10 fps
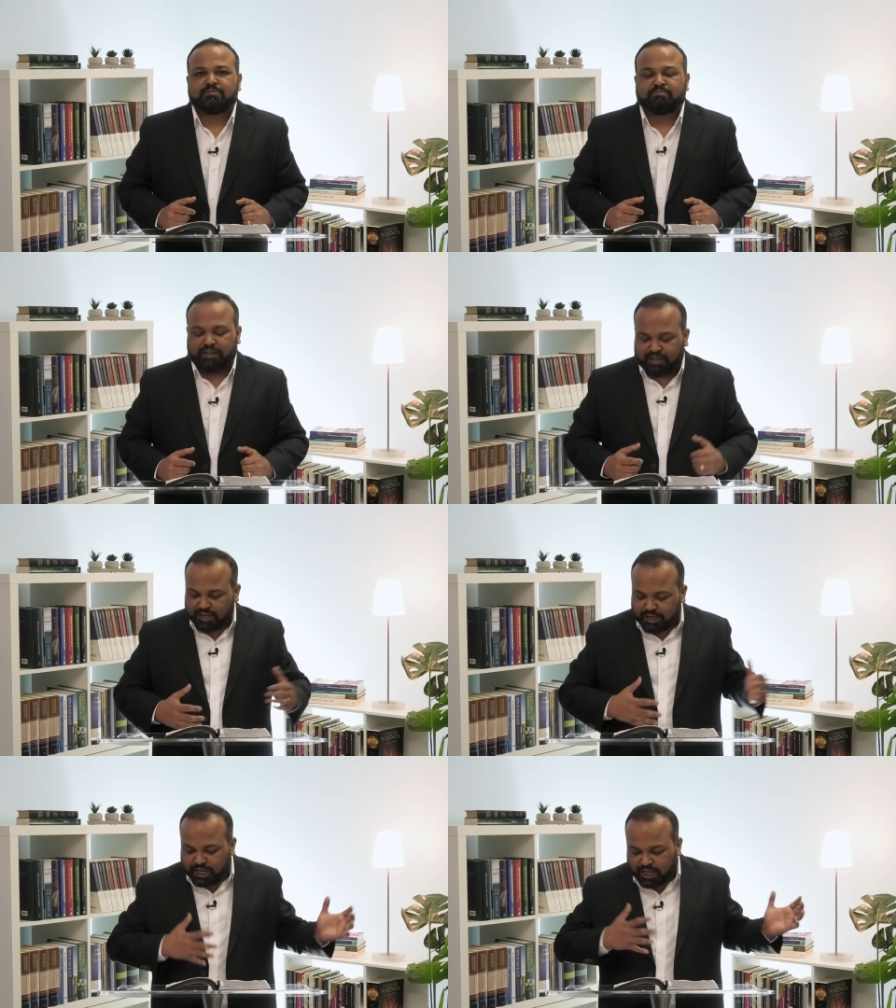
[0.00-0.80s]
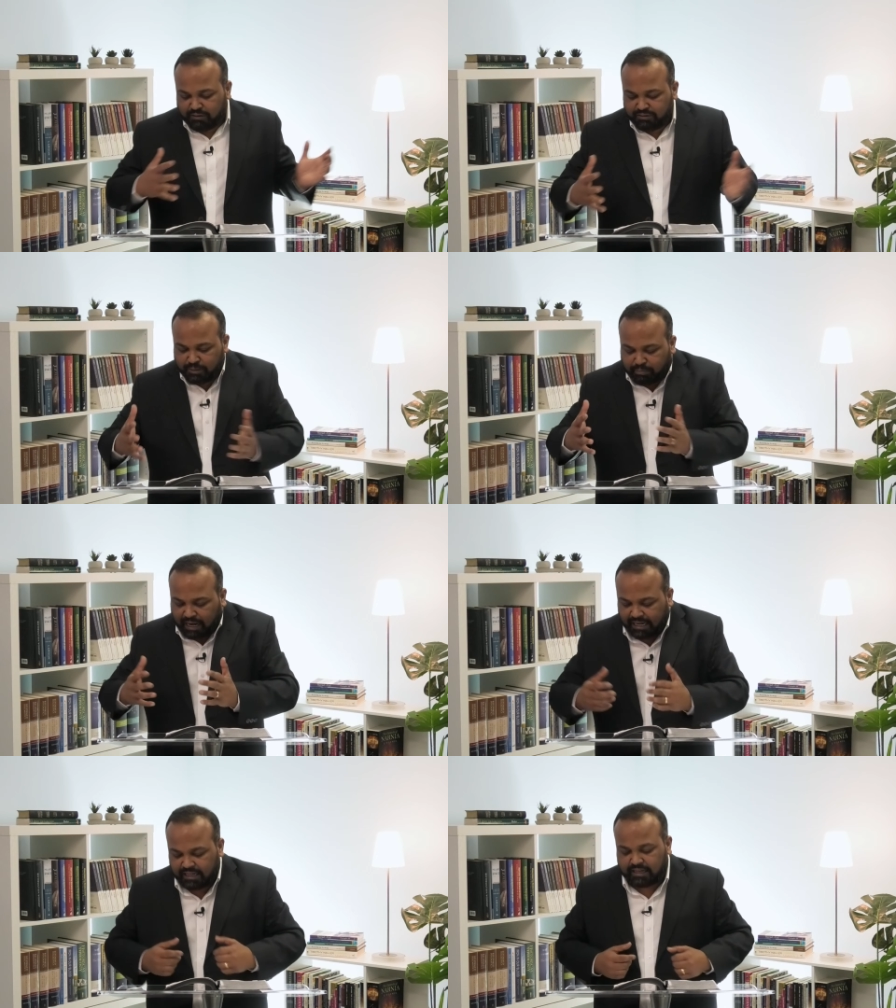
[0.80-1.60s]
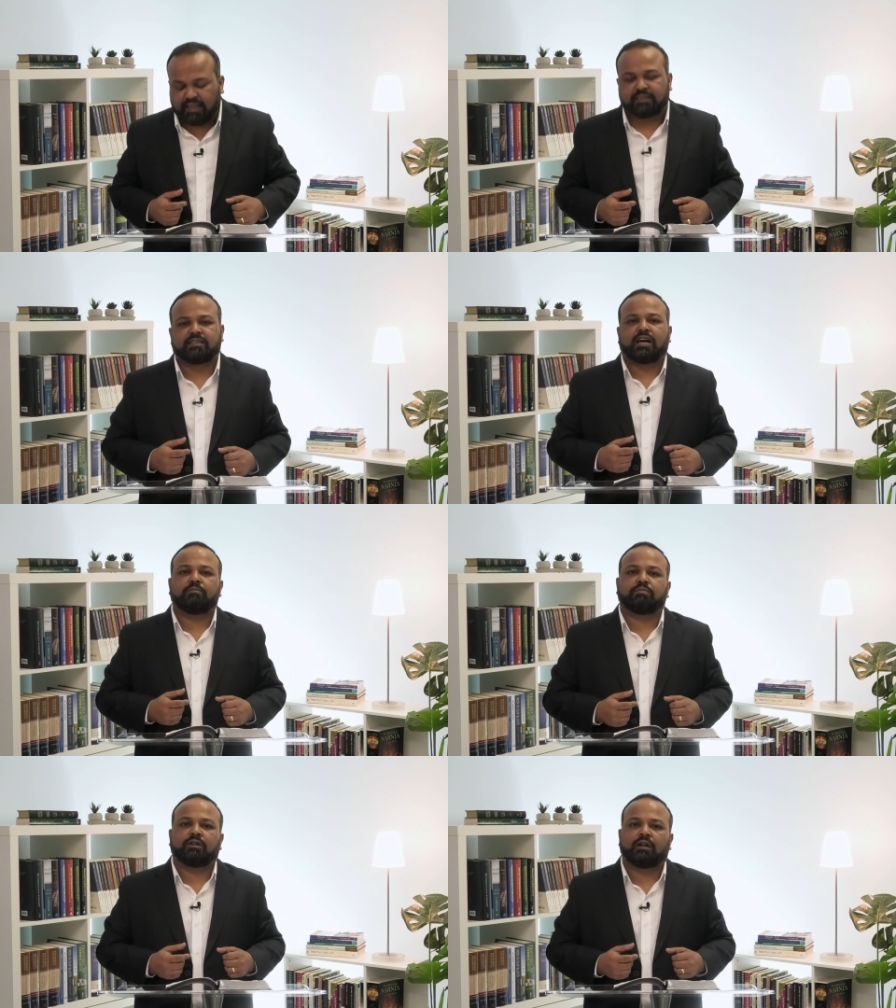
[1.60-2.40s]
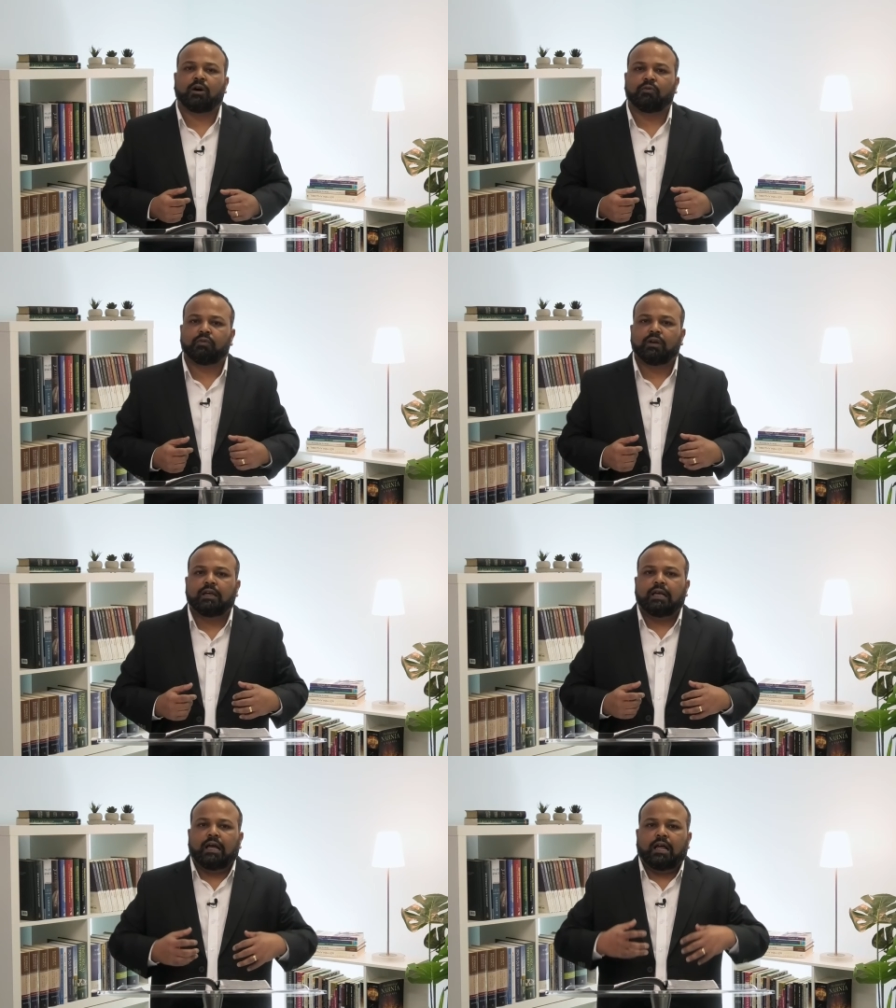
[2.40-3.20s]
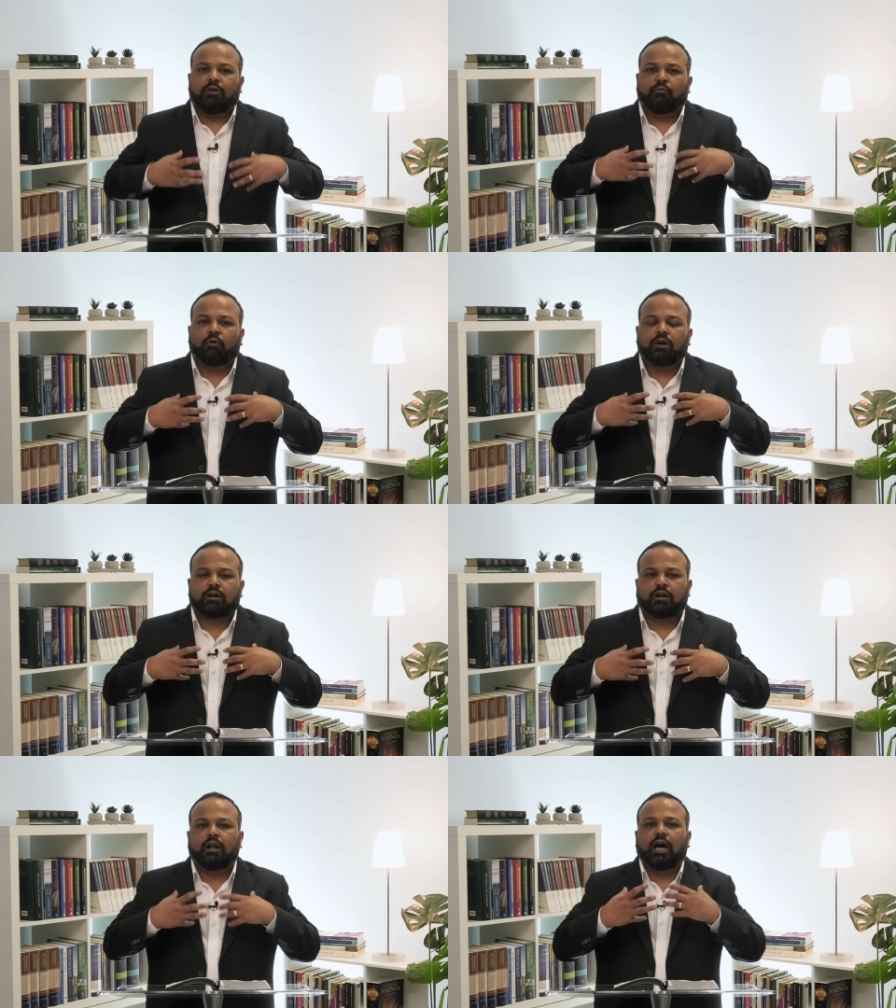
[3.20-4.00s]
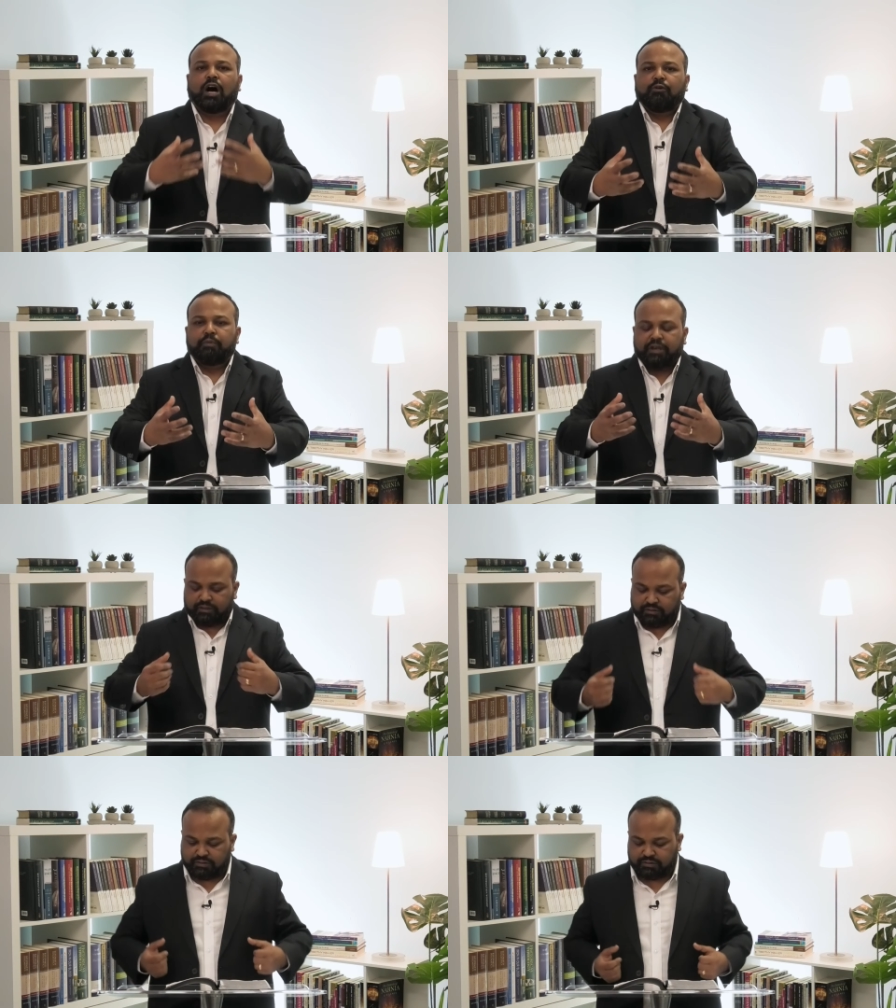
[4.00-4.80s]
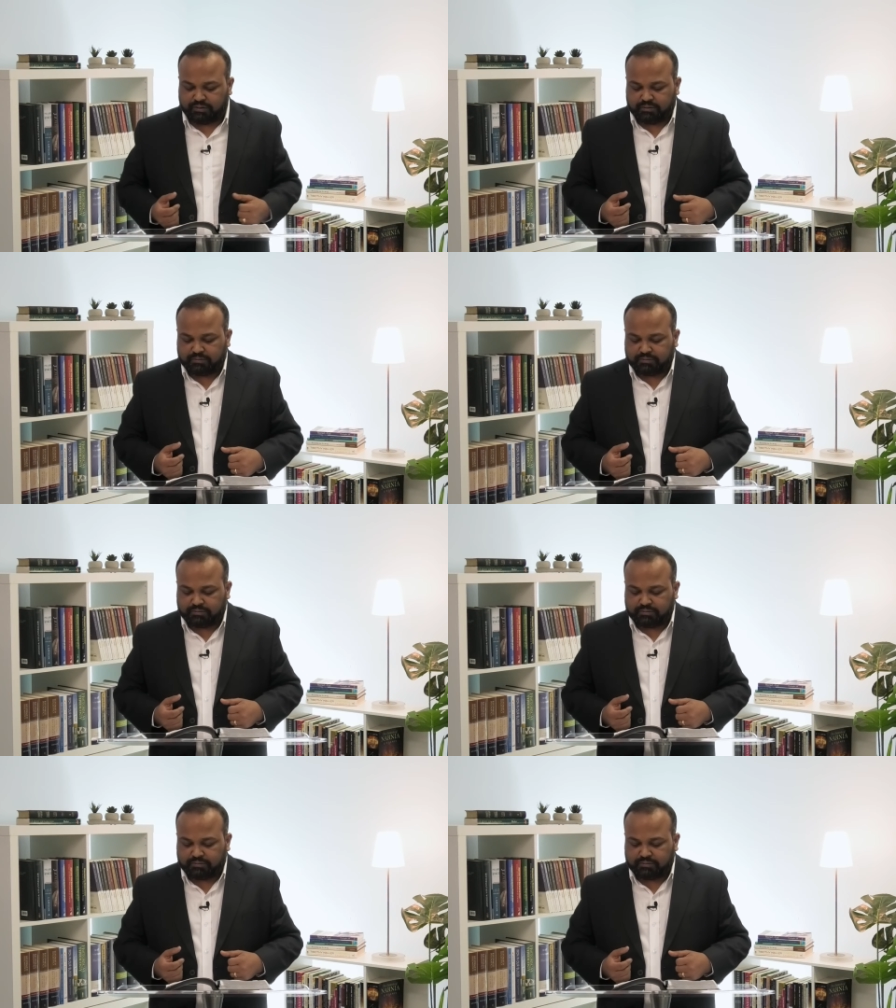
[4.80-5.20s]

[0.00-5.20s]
But he gives a practical example of what love means.